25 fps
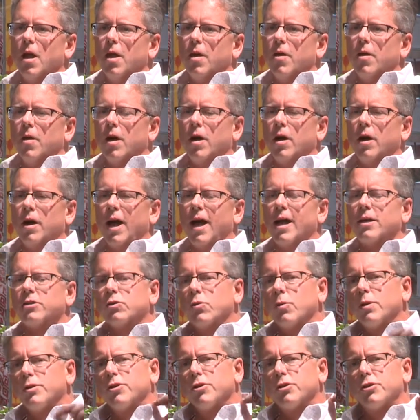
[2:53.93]

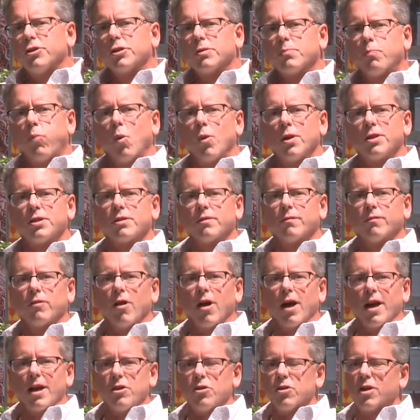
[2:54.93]
asteroids are just points of
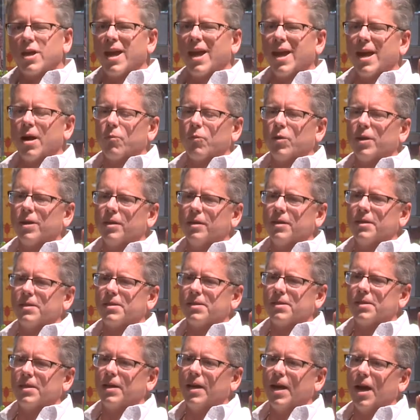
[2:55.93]
light. You can't really
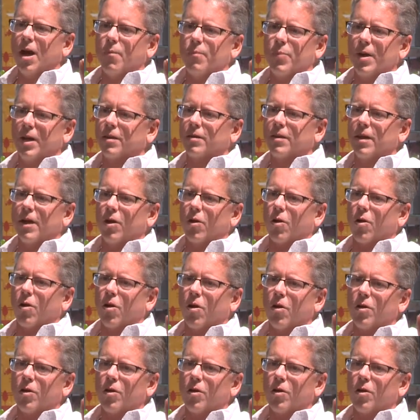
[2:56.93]
see how big they are.